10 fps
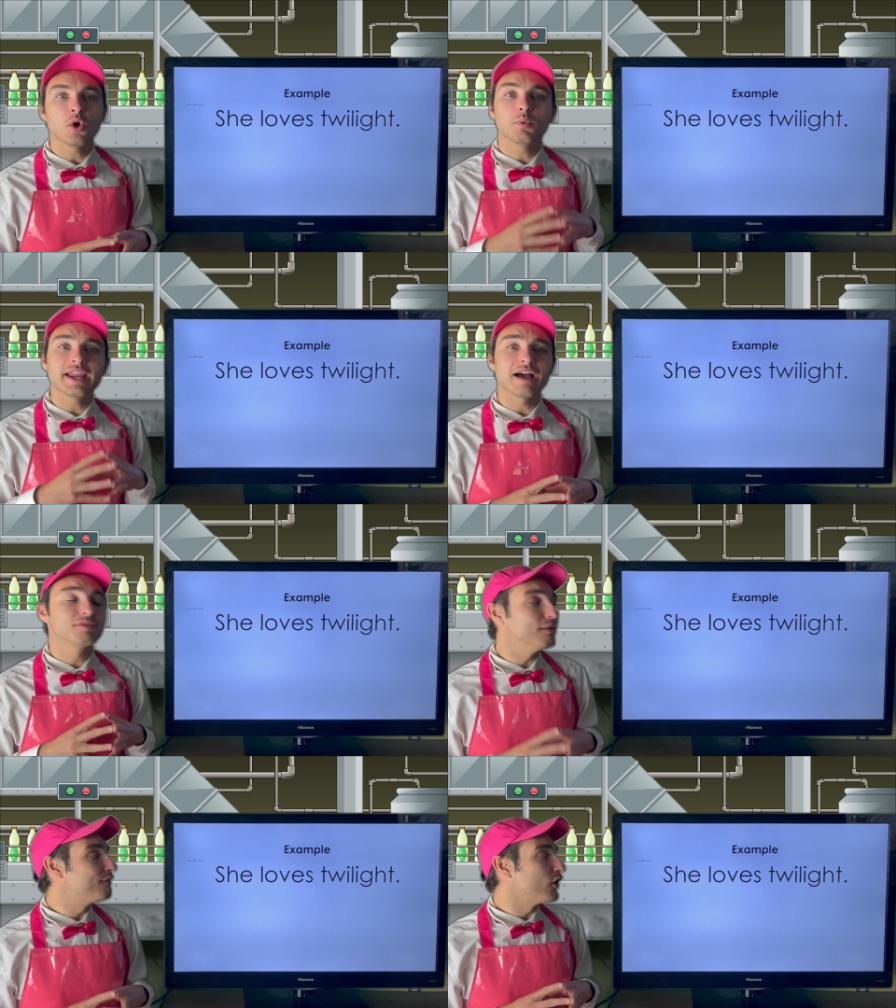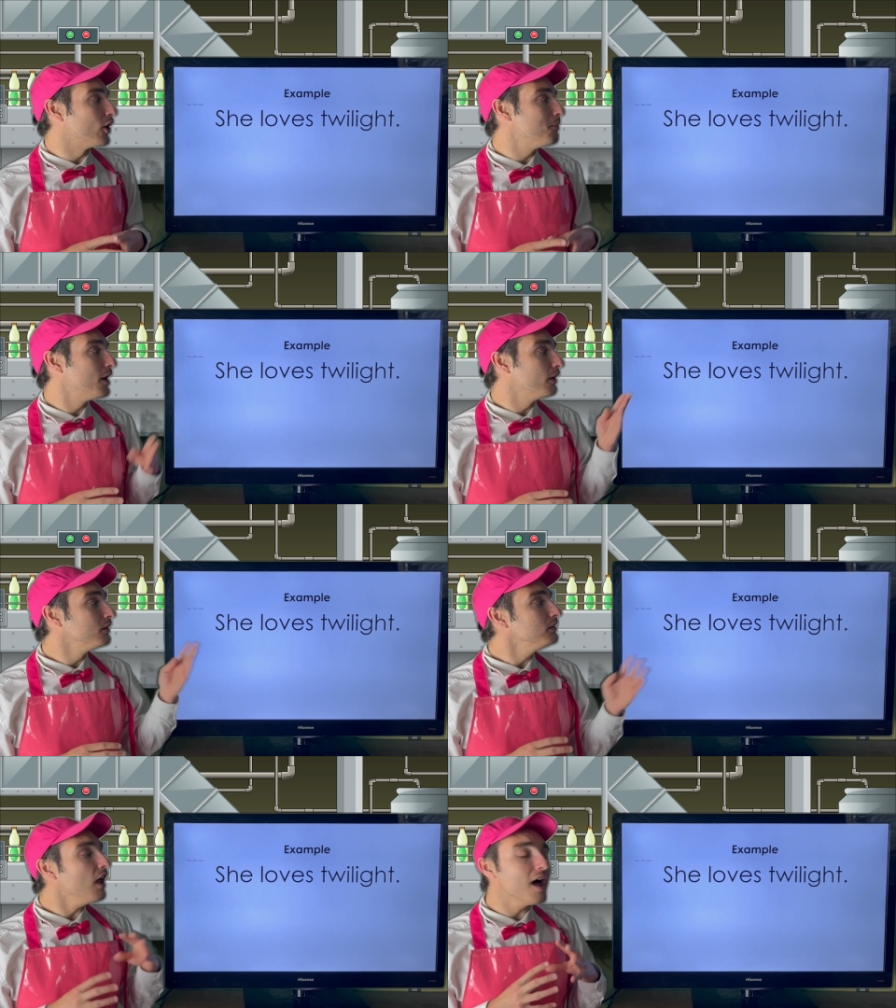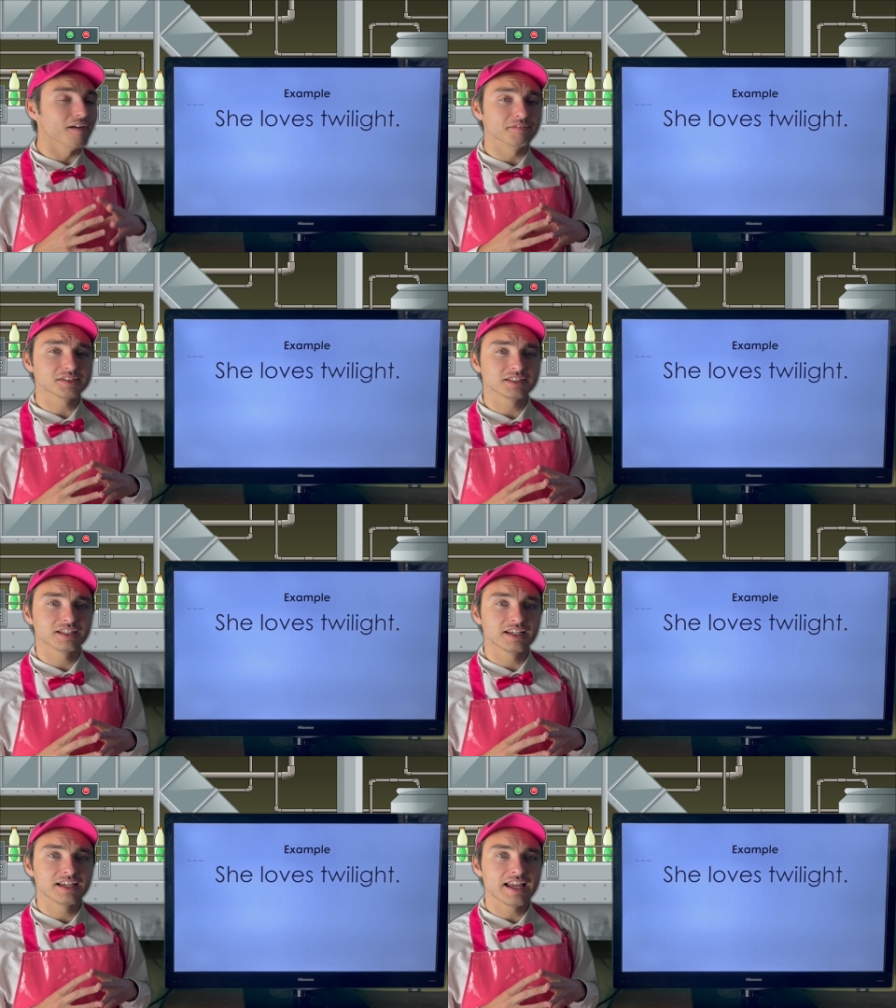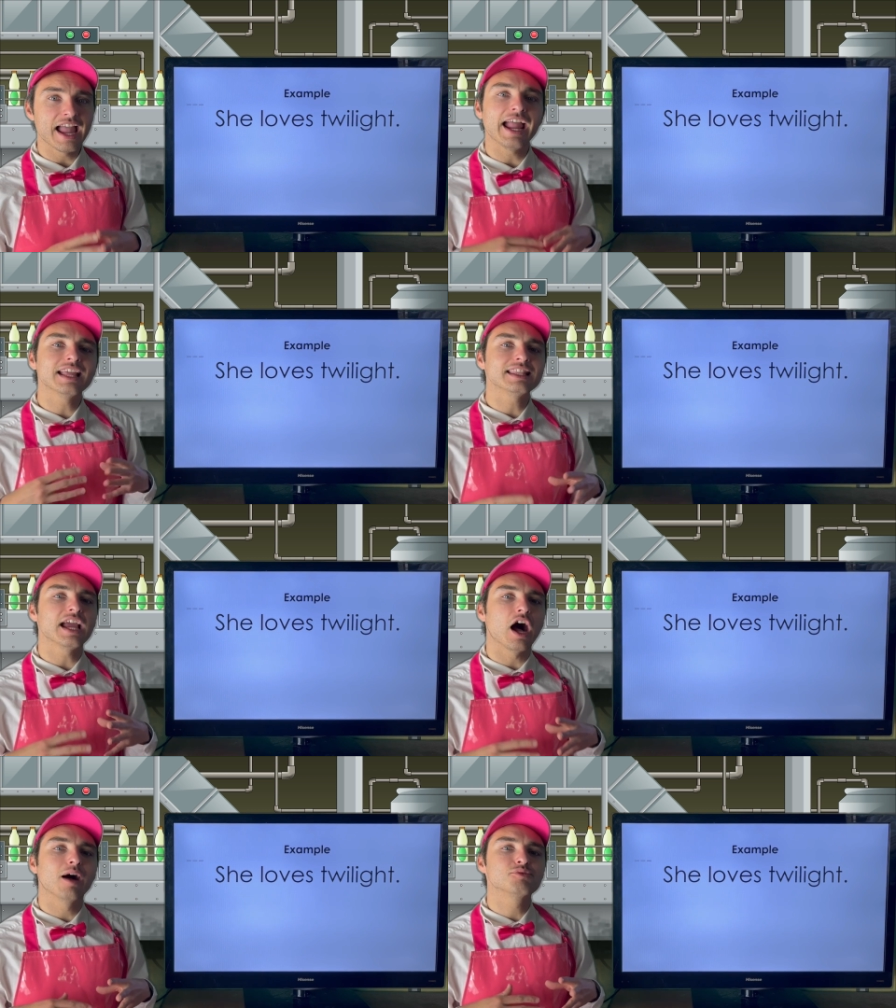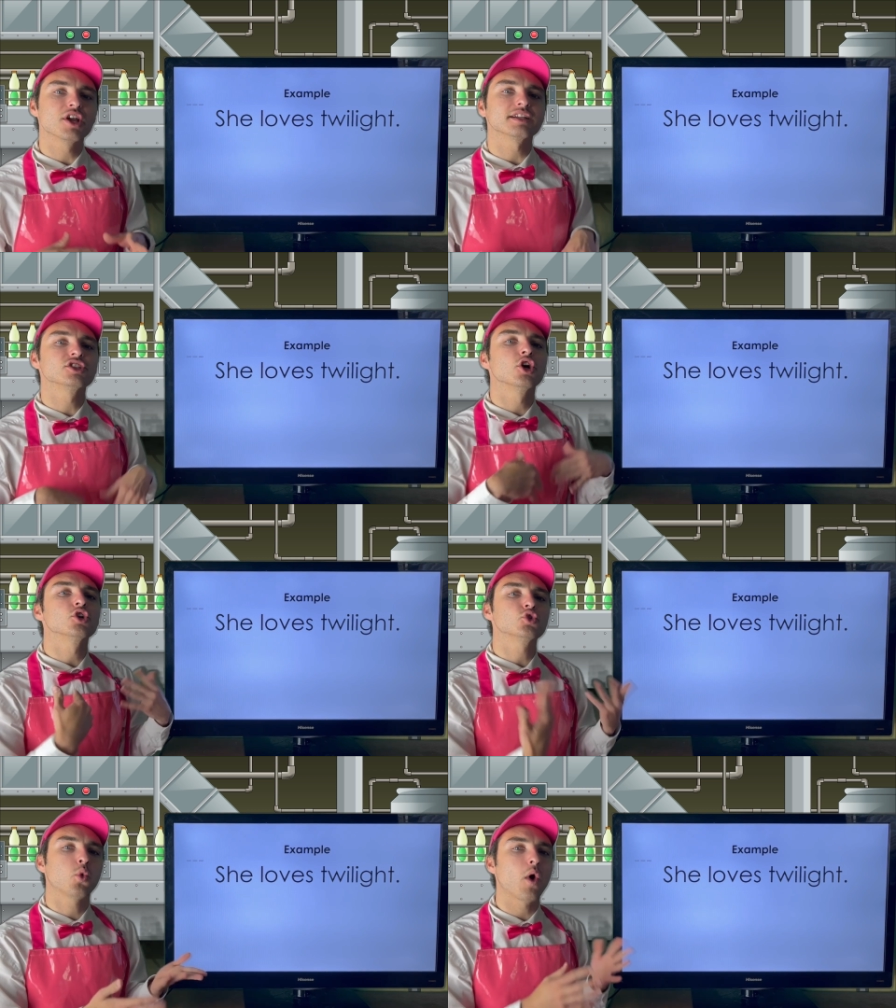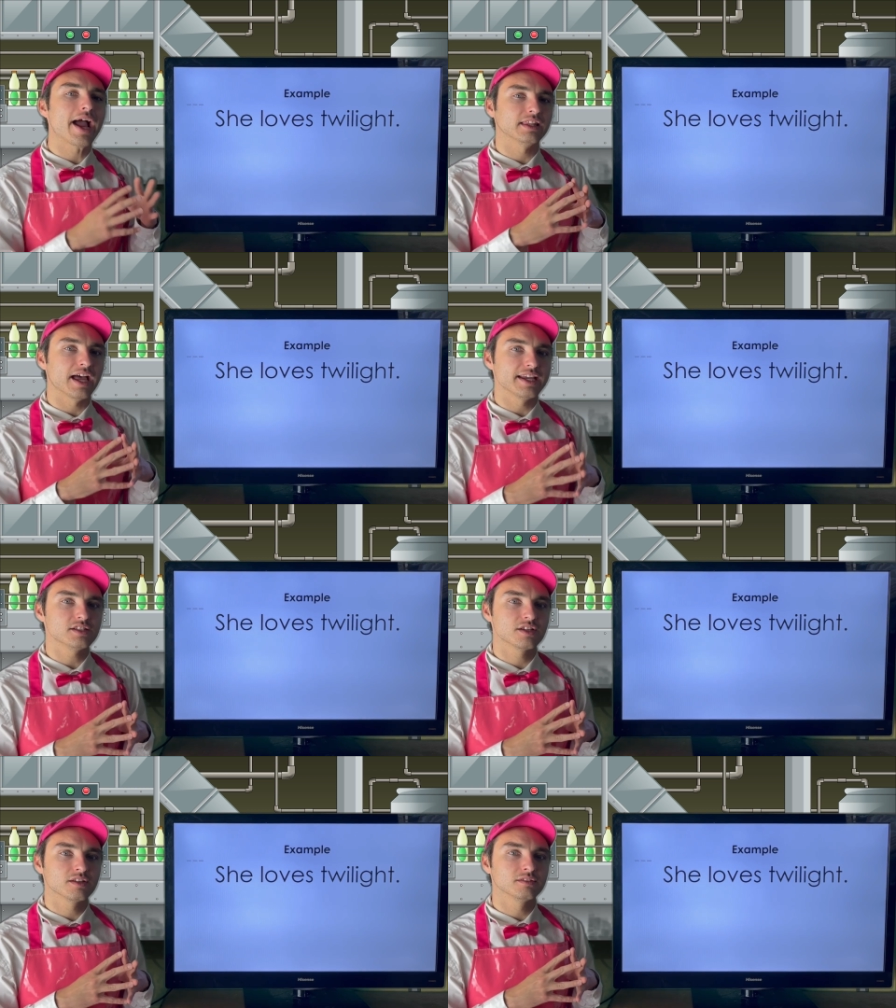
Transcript: We have the verb loves and the object Twilight.